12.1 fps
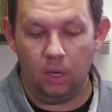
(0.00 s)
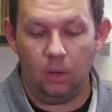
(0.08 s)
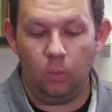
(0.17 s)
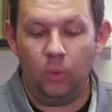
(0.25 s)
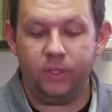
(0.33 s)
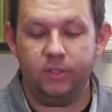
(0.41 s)

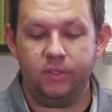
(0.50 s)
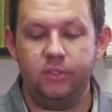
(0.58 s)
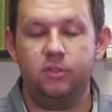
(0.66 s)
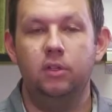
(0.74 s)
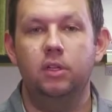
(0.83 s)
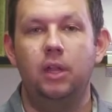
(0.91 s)
what does
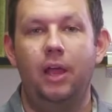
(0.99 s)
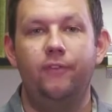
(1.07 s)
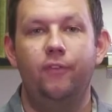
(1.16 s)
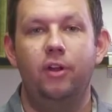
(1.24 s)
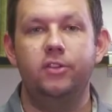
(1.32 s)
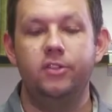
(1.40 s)
this look like
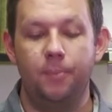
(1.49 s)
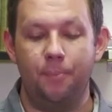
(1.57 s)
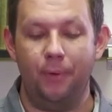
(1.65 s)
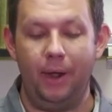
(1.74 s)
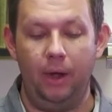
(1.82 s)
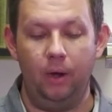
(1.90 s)
for us to
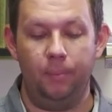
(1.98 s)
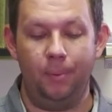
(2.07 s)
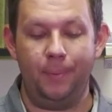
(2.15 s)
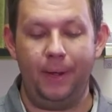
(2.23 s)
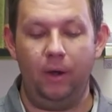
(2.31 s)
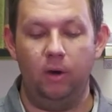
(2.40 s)

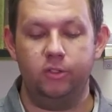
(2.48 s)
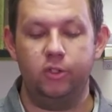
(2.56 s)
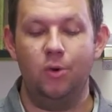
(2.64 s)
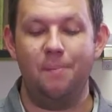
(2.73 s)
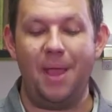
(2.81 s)
prepare, to